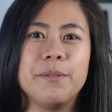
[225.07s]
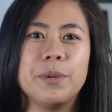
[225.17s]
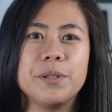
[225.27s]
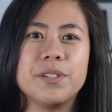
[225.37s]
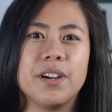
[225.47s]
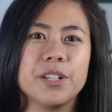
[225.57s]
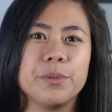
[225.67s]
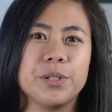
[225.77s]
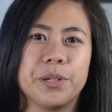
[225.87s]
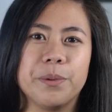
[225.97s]
and most
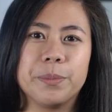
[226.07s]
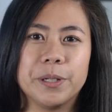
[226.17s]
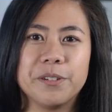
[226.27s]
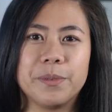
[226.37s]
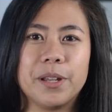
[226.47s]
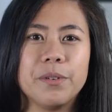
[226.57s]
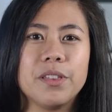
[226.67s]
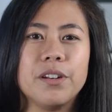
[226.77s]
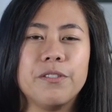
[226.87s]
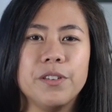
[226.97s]
dogs will show improvement
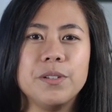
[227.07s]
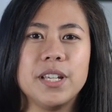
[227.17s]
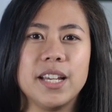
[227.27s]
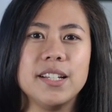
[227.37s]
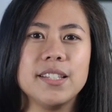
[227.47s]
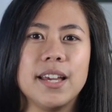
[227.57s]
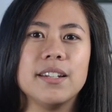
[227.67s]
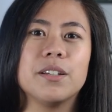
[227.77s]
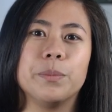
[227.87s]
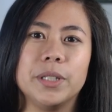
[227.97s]
within a few days
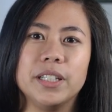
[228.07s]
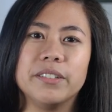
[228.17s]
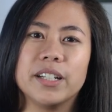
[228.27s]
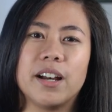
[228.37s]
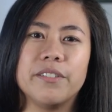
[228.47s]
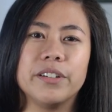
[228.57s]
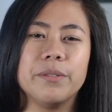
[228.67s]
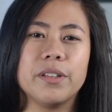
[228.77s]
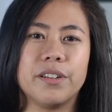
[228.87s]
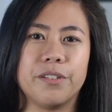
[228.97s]
and completely
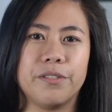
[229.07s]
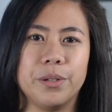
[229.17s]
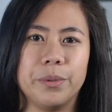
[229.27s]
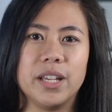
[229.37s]
recover within a few